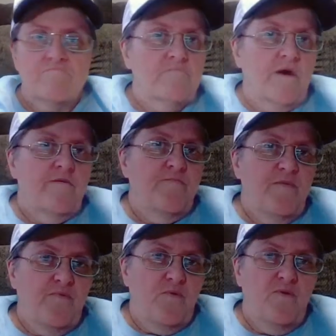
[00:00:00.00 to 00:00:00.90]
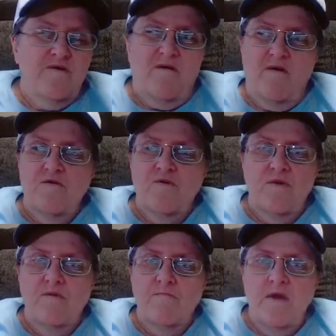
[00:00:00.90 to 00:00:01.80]
other people would go, are you
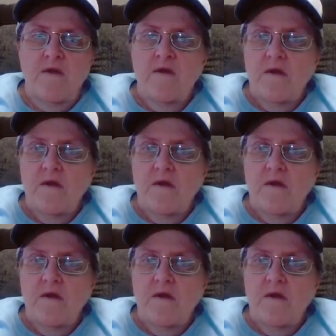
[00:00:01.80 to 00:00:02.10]
kidding me?